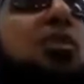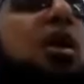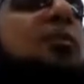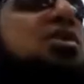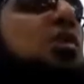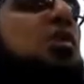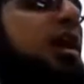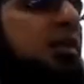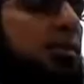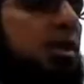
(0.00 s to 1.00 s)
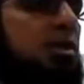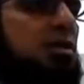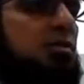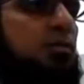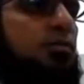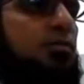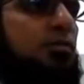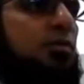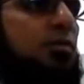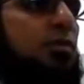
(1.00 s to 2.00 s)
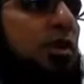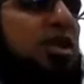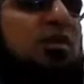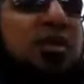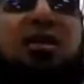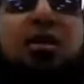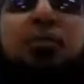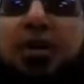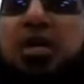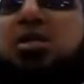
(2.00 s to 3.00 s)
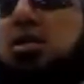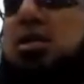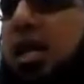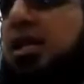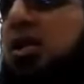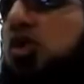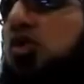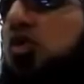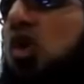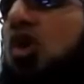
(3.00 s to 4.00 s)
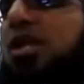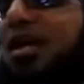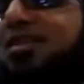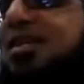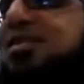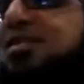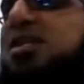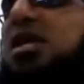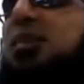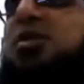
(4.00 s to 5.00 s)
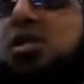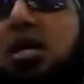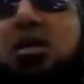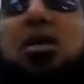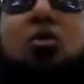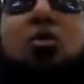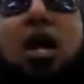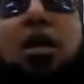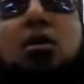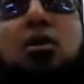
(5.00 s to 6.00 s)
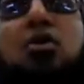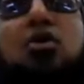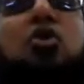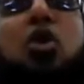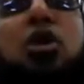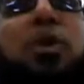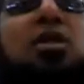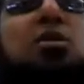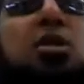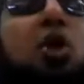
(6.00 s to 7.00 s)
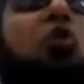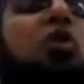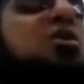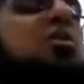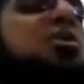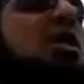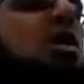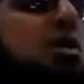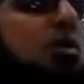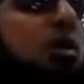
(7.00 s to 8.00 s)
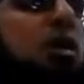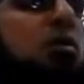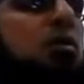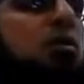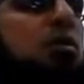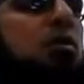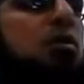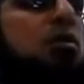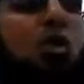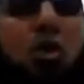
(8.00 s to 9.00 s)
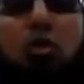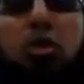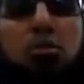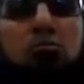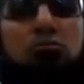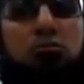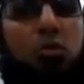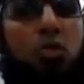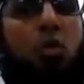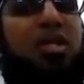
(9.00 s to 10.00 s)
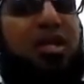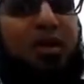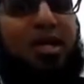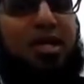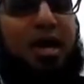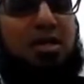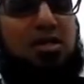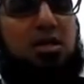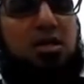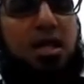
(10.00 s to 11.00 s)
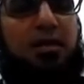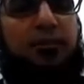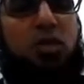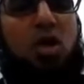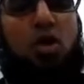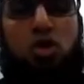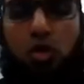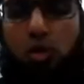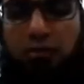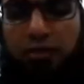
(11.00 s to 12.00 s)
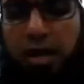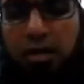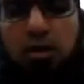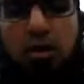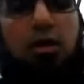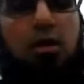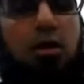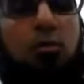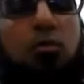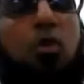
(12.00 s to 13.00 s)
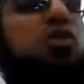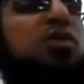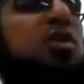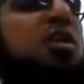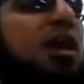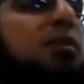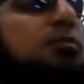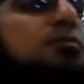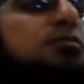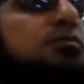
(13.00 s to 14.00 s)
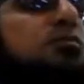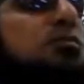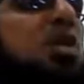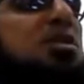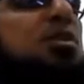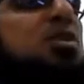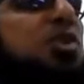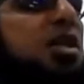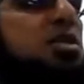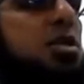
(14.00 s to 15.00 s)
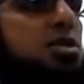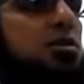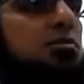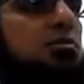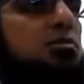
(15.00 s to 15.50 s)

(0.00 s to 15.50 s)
premise of the other person, right? If the other person is telling you that this is a mistake in the Quran, you don't automatically say, oh, it's a mistake in the Quran. No, hold on. What, they, what are they actually saying? You will find most of the time it's a mistranslation,